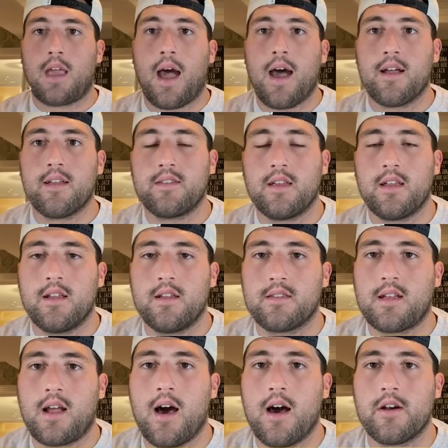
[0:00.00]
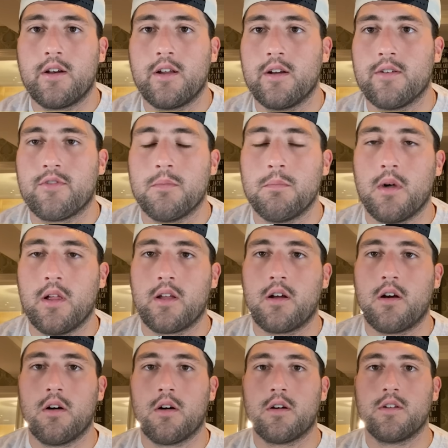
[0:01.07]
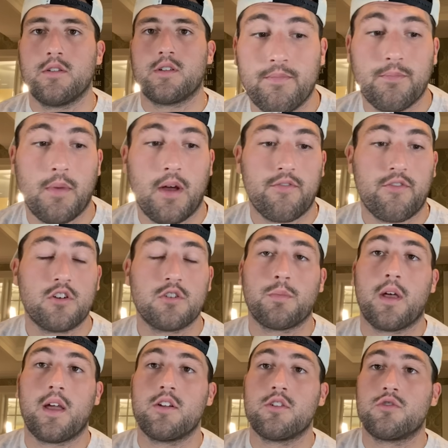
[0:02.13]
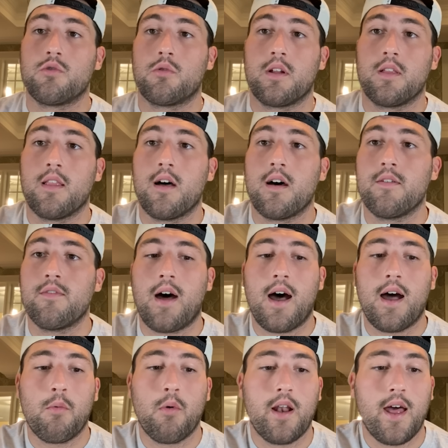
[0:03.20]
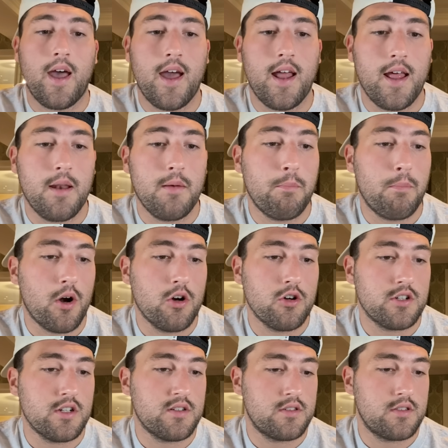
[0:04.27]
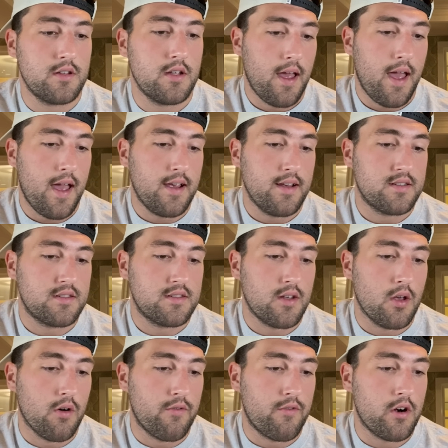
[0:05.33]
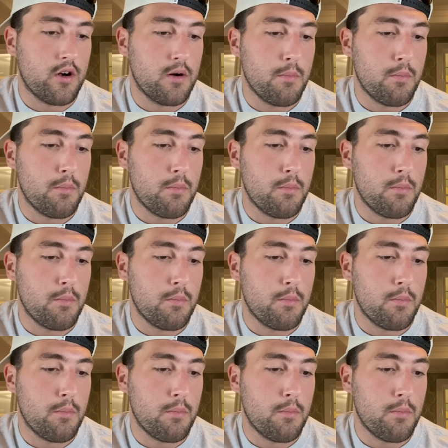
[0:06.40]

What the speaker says: Guys, it is Connor here from Mully Cards. My first play is Jordan Love. I went ahead and purchased a silver